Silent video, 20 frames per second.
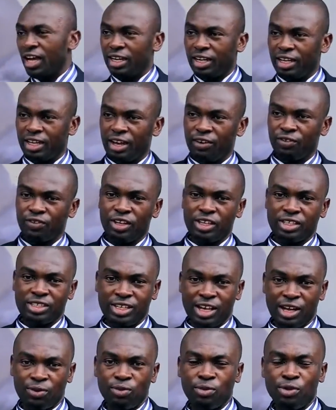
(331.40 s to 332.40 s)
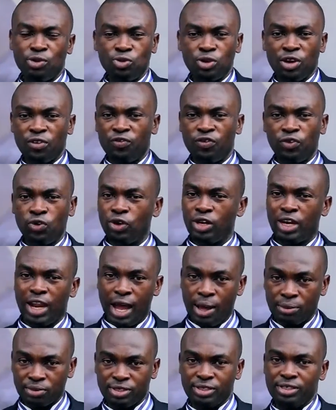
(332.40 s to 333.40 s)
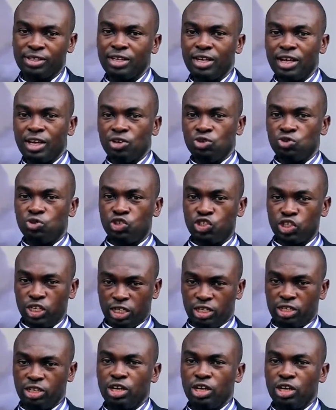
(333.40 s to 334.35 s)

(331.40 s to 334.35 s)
And then after a scan, we may do a few labs to check.